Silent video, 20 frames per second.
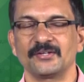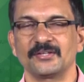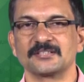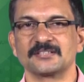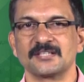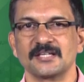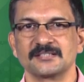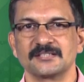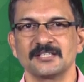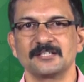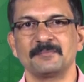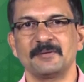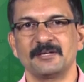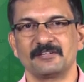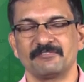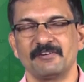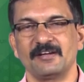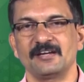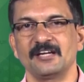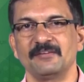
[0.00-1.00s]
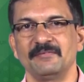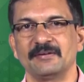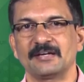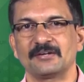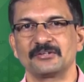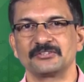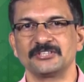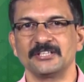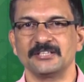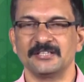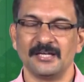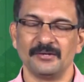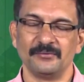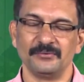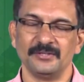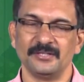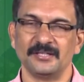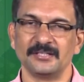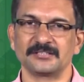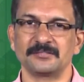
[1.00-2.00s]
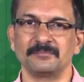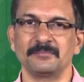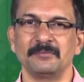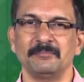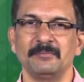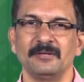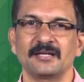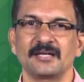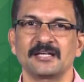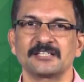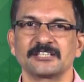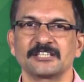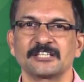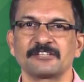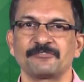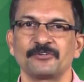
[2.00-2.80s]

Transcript: the structure, but finally we get to see now it has been constructed